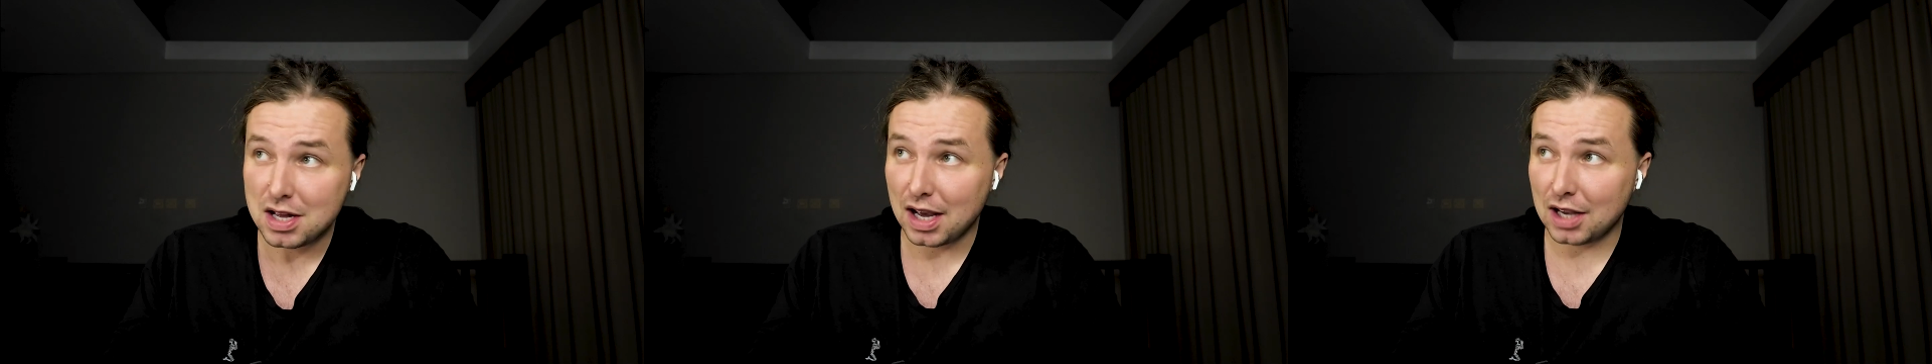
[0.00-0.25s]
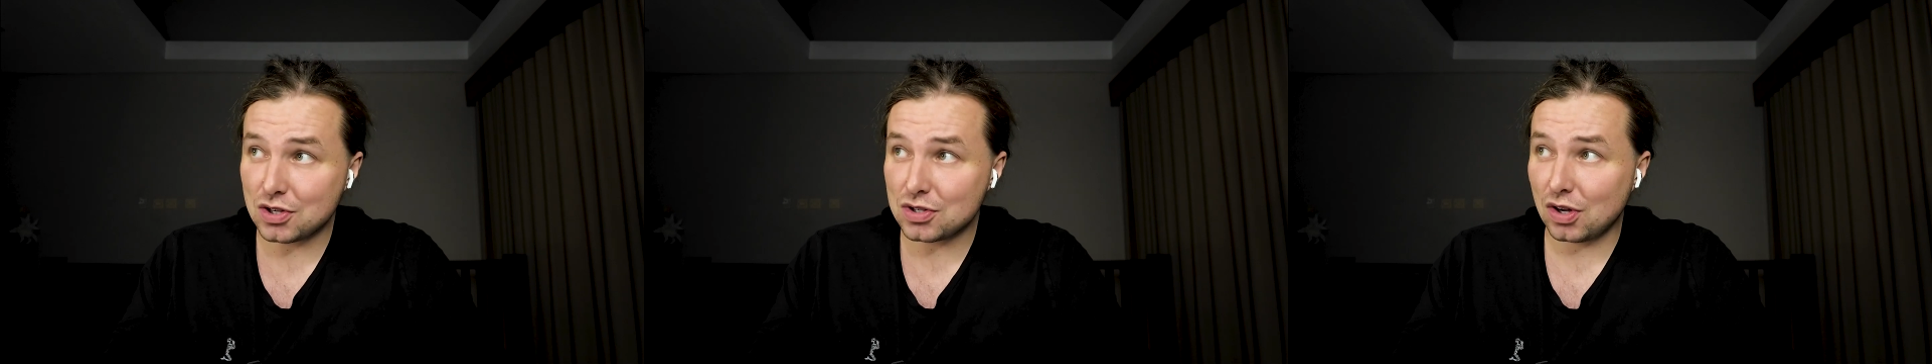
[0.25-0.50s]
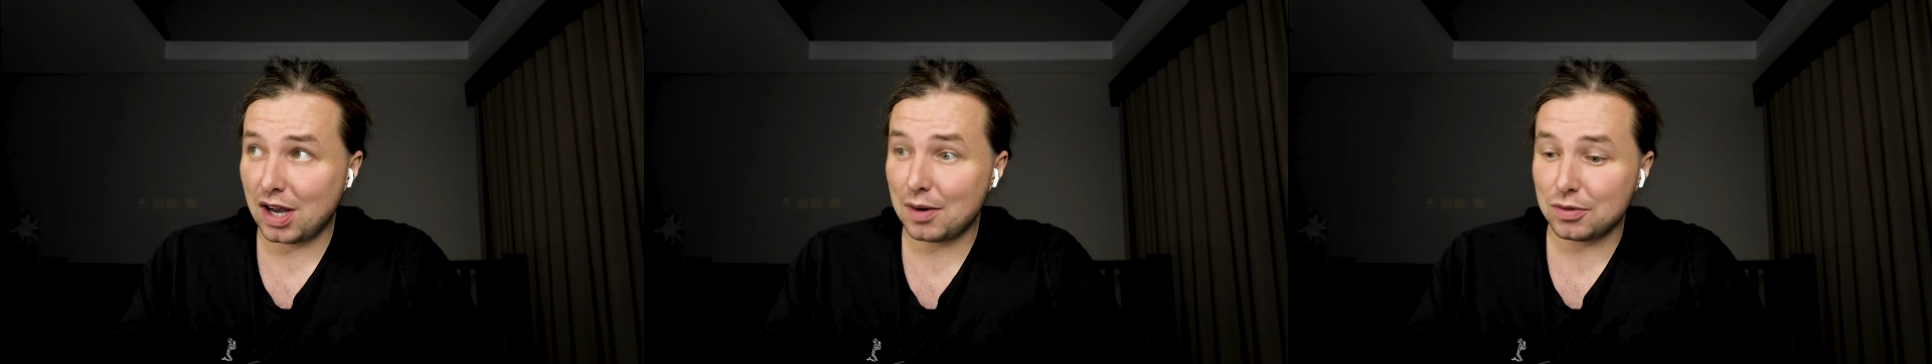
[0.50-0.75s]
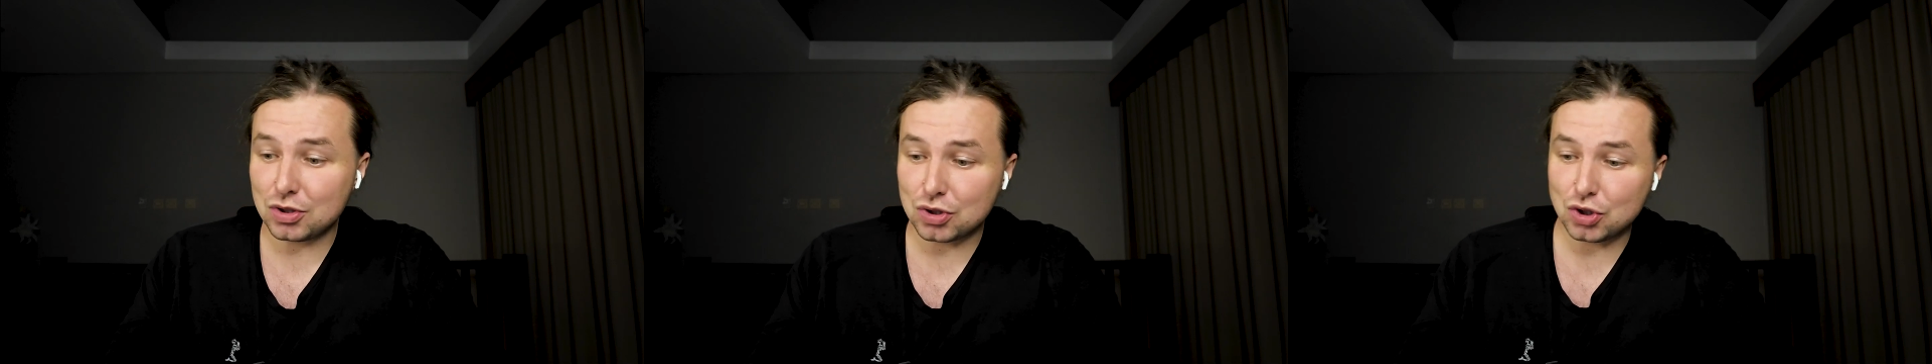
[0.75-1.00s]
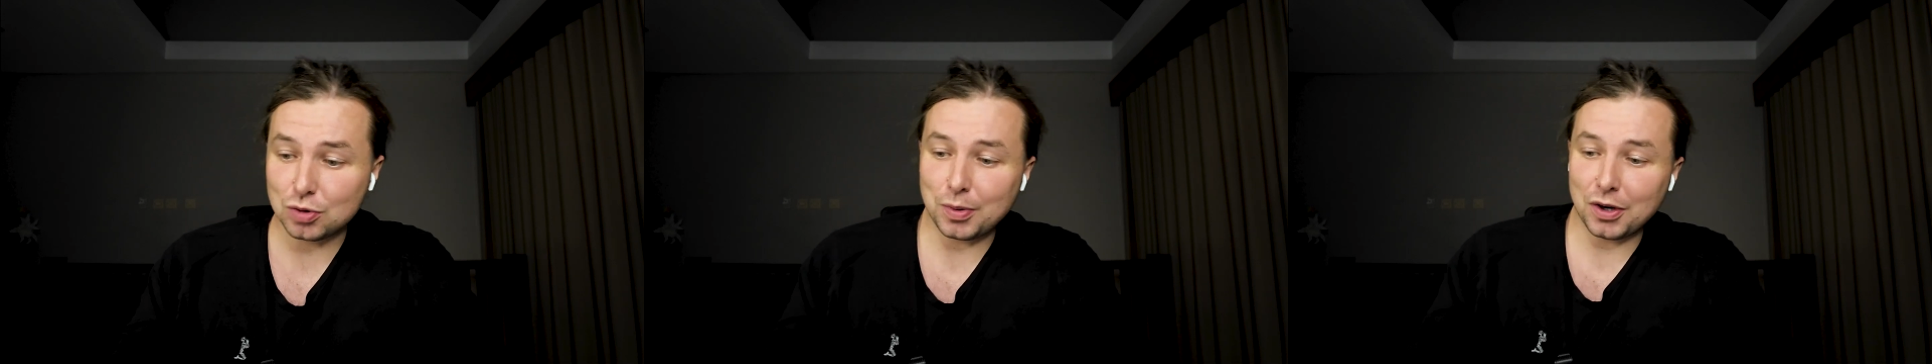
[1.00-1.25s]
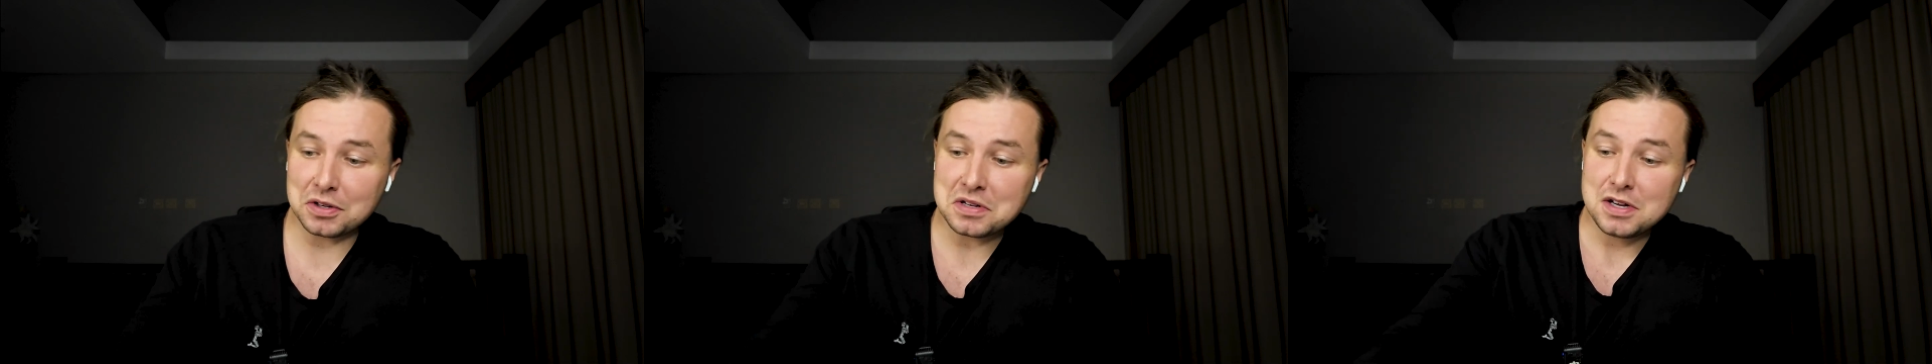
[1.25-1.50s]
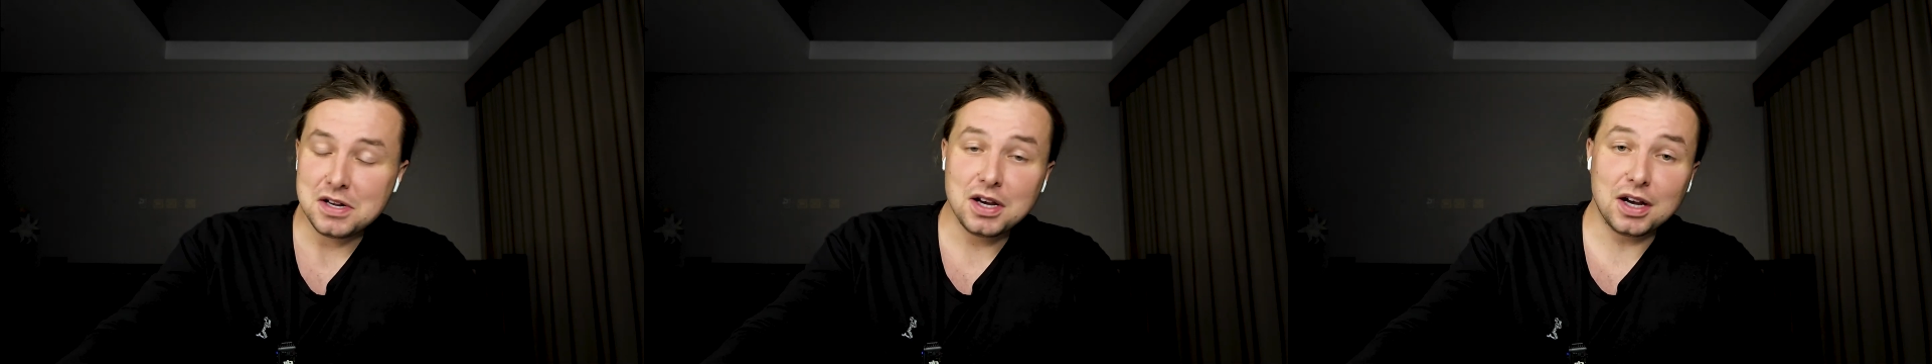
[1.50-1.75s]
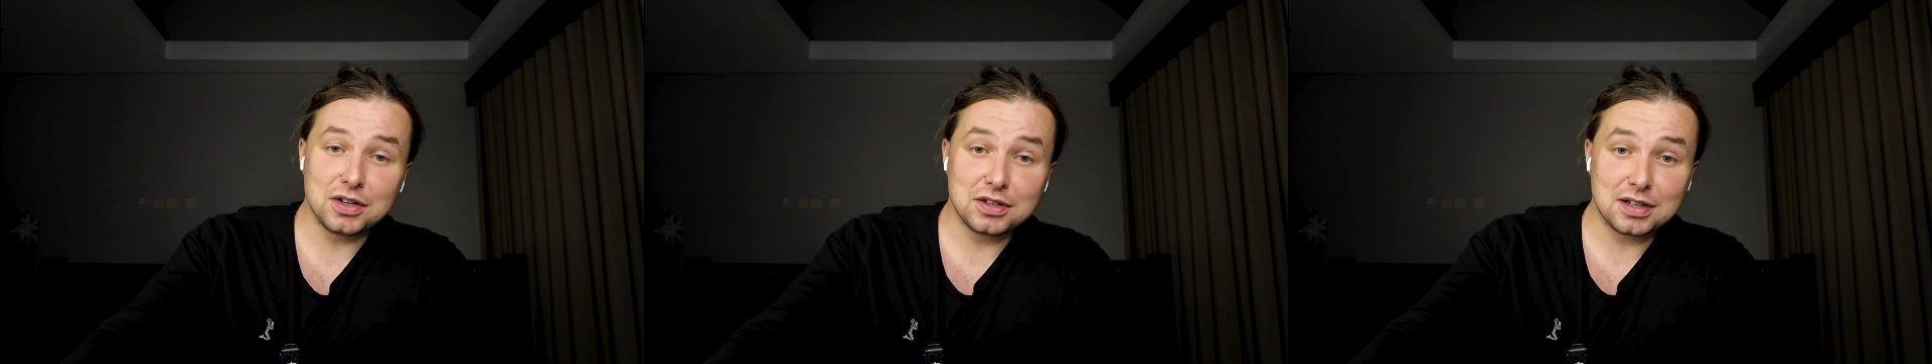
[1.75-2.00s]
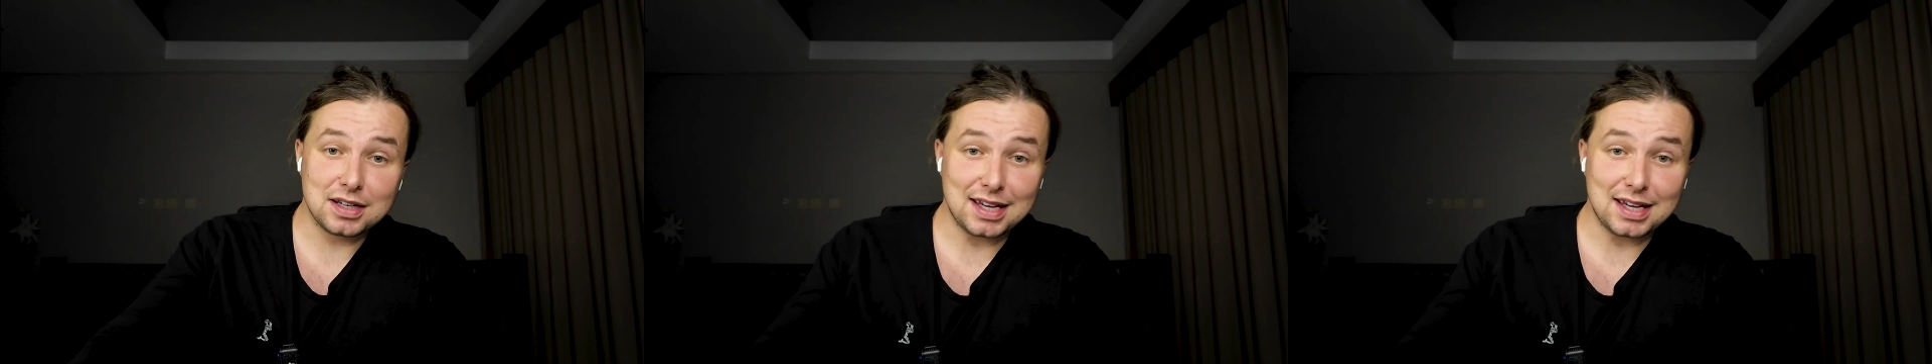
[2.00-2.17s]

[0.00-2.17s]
I just thought I would just jump on and